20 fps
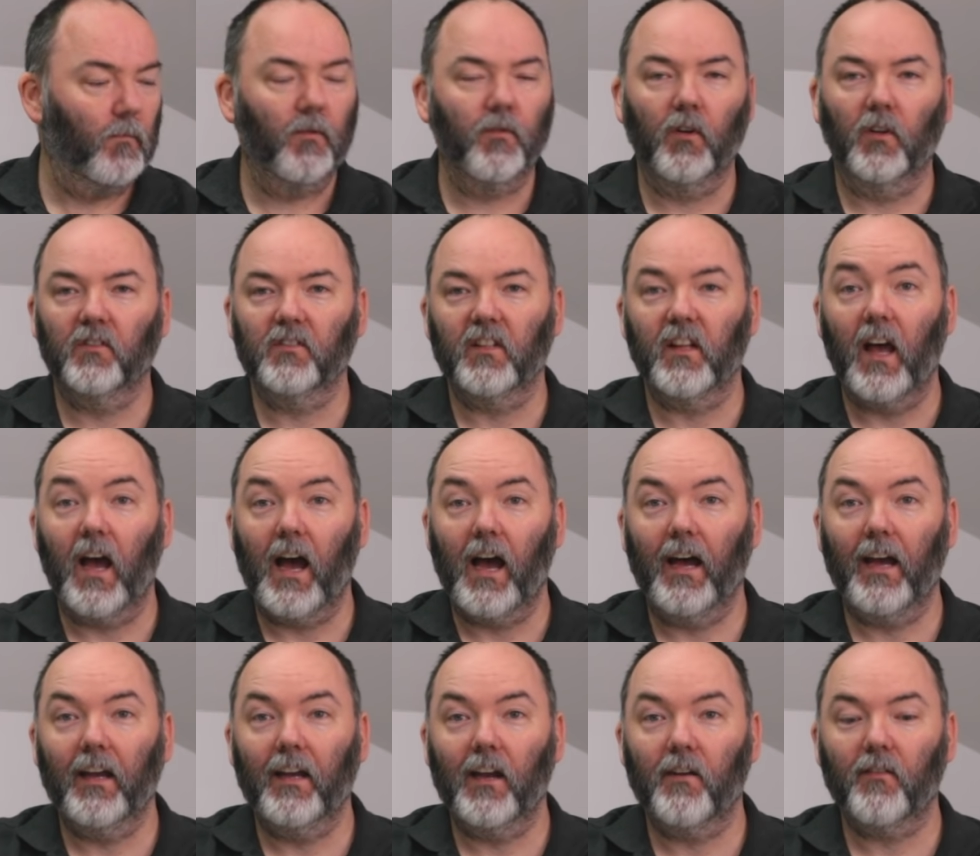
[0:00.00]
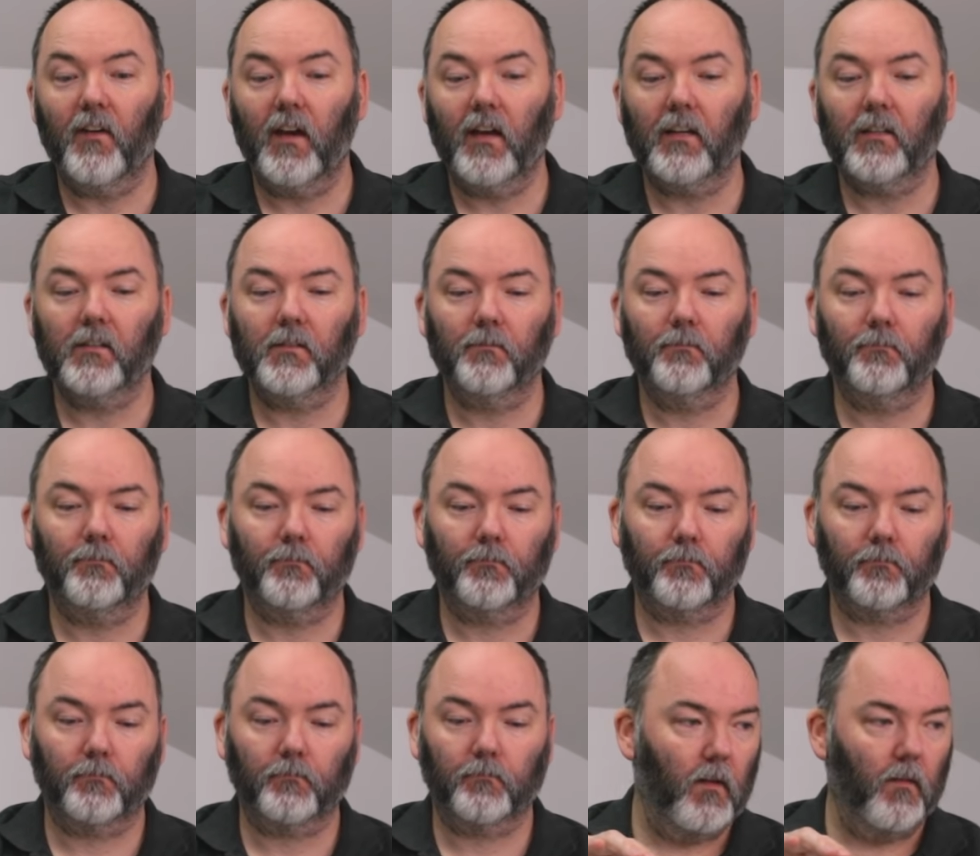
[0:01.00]
Moving on to the Hien FX.
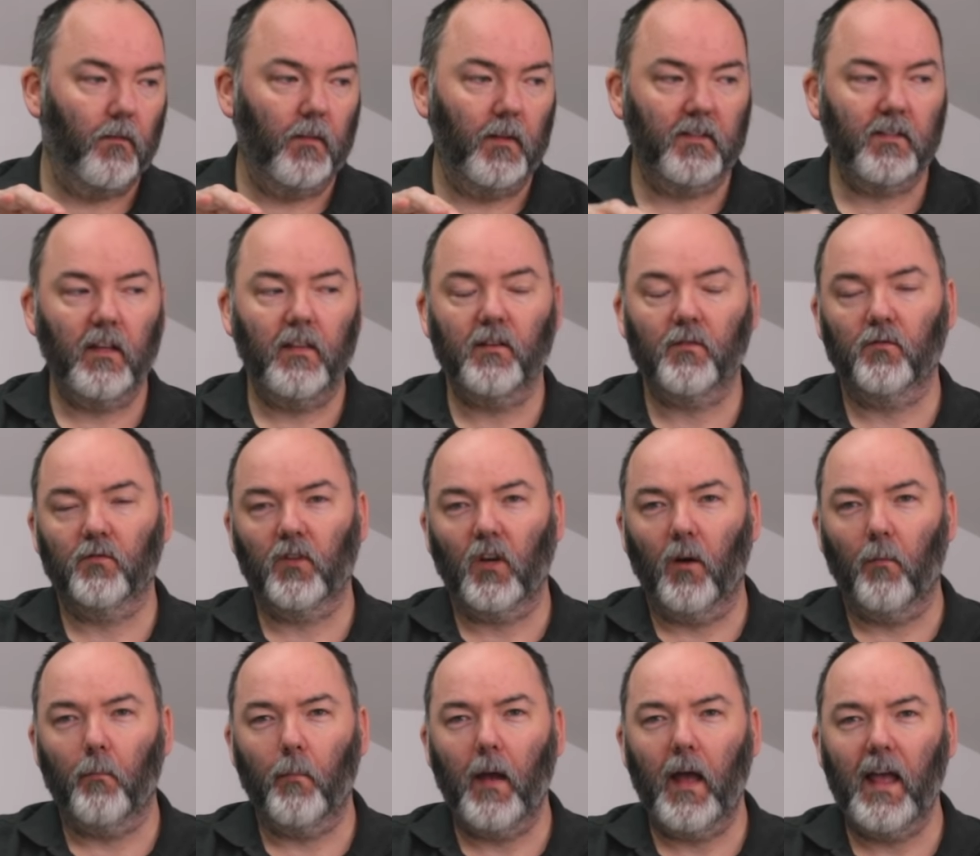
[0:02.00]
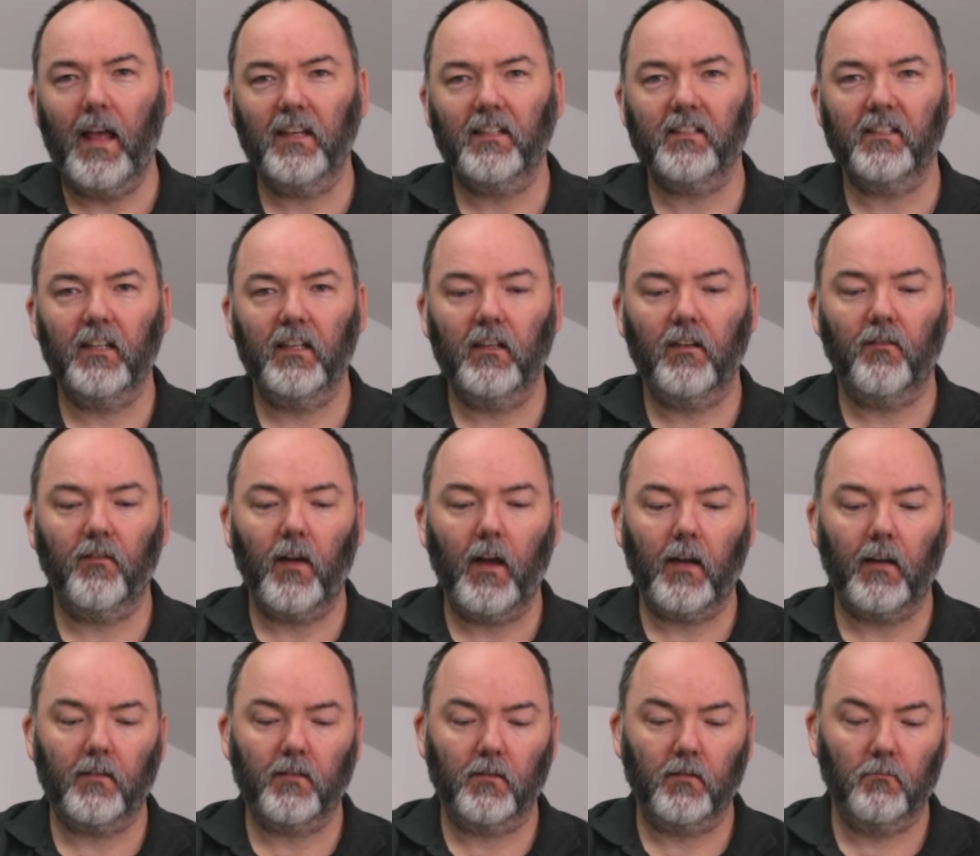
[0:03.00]
They say this one's got a pear skin
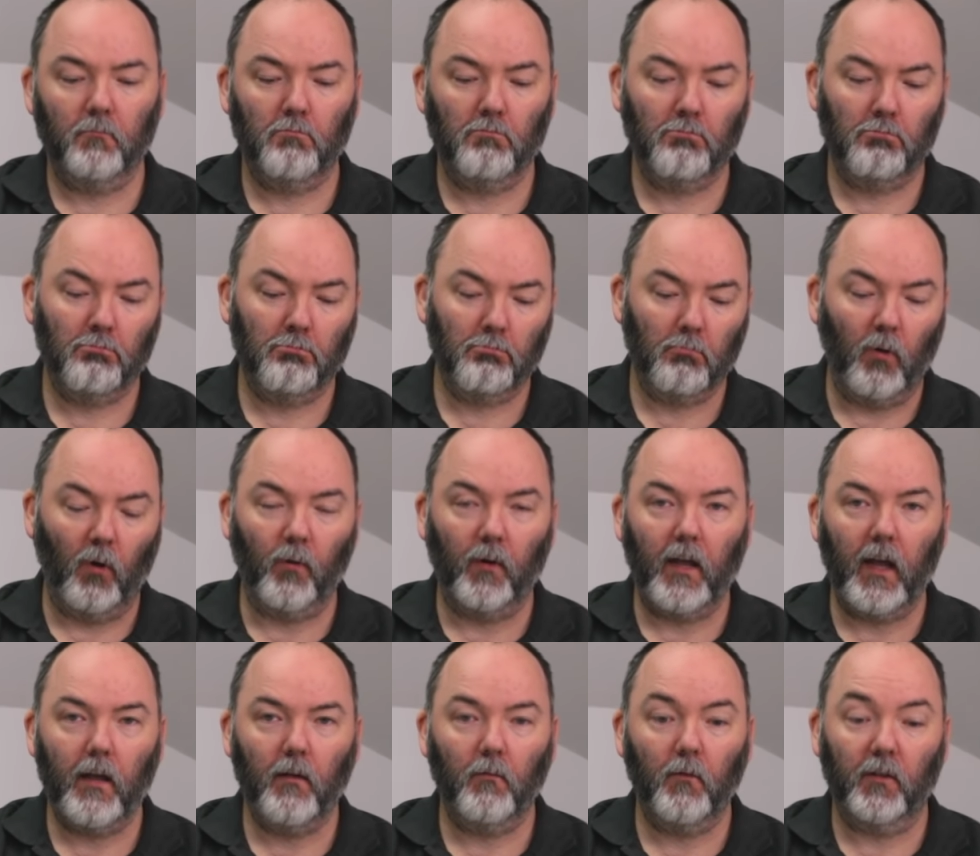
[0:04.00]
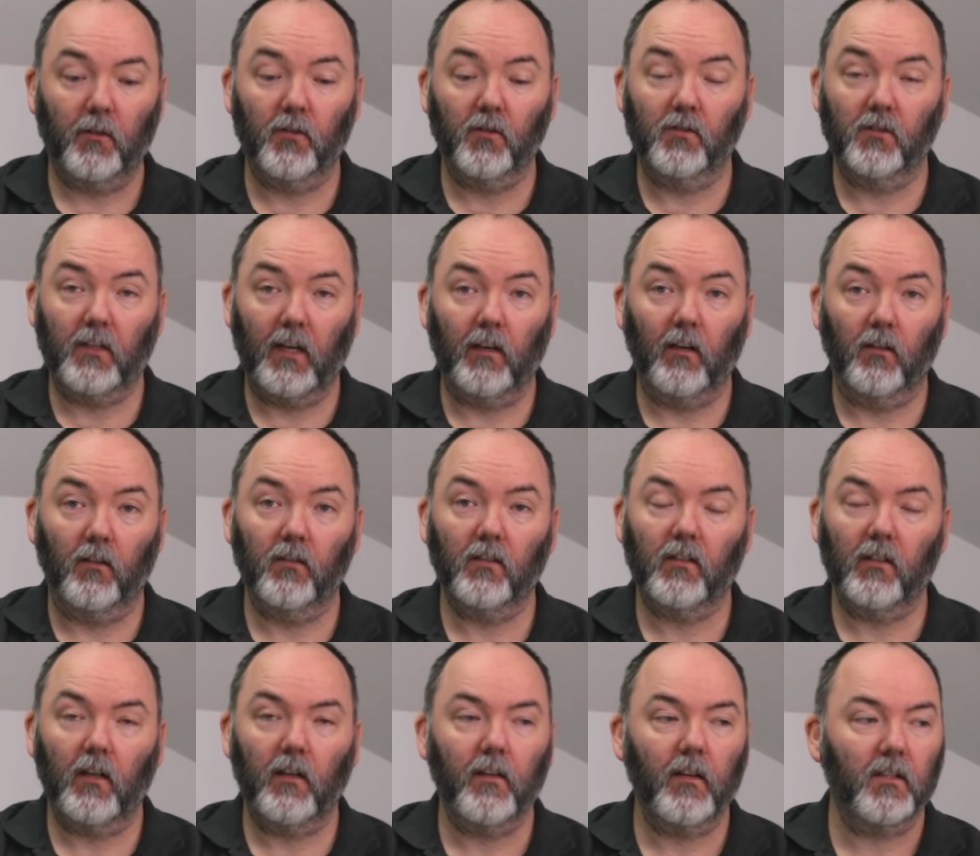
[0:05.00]
effect. Okay, it does kind of
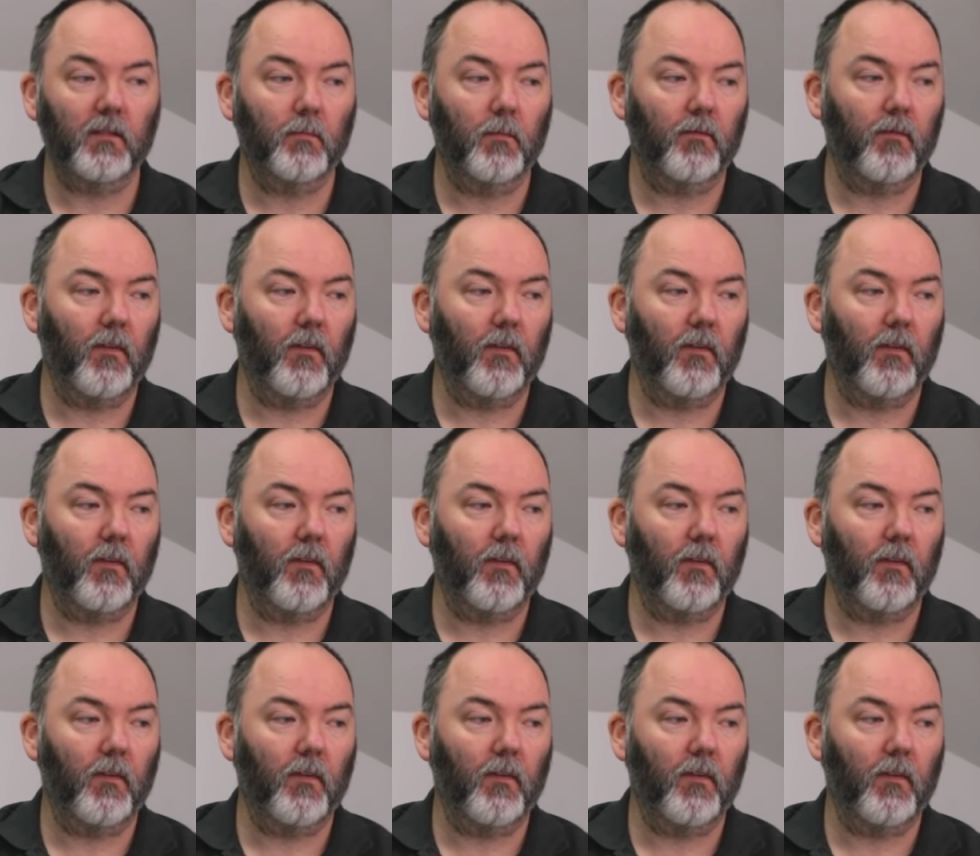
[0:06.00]
look like that to be